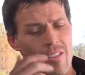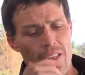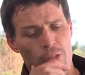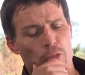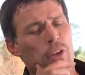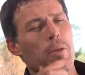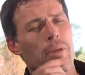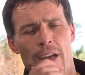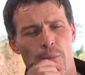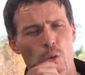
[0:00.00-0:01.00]
Then freedom
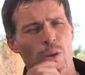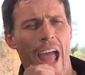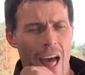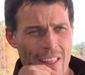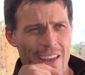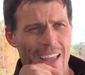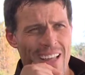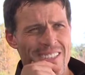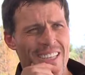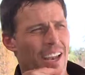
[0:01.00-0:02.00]
becomes a
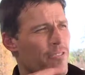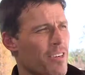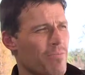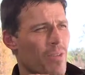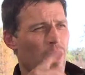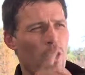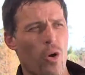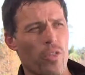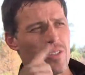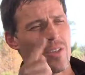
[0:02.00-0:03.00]
reality instead of a
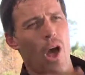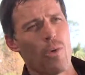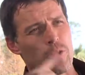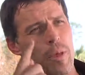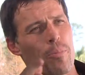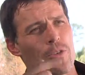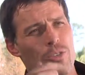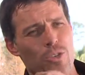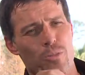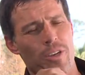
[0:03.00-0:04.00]
goal that's always being
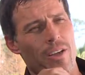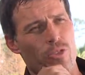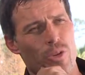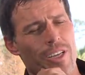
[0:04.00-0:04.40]
pursued but never